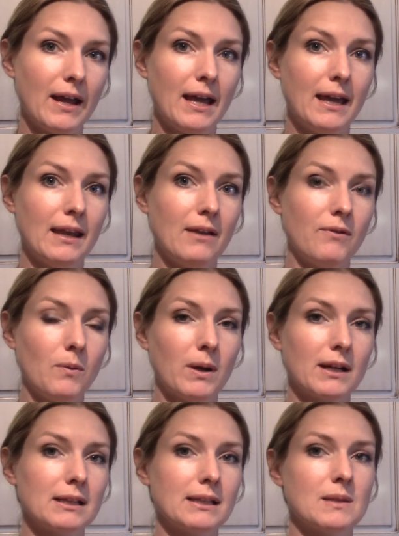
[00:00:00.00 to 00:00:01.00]
and if you want
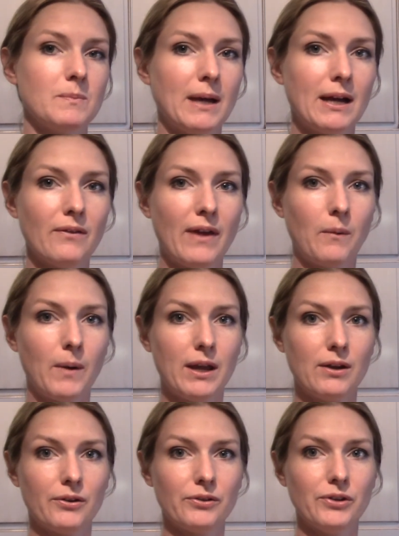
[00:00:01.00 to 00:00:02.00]
to click the bell, that way
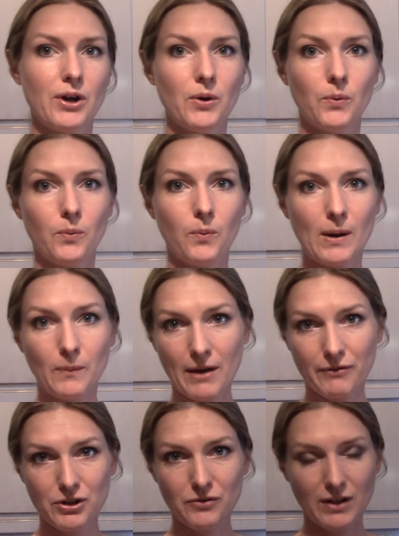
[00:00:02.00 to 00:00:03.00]
you'll know when we
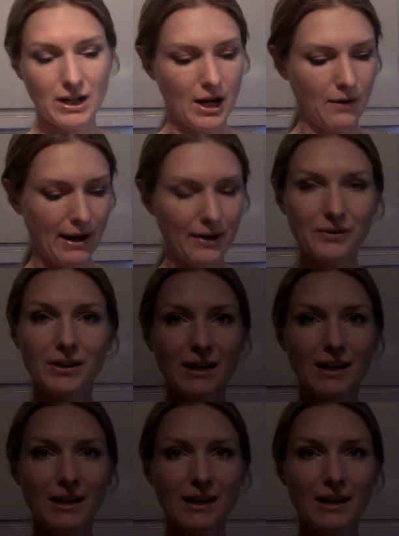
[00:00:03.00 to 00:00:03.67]
have a new video out.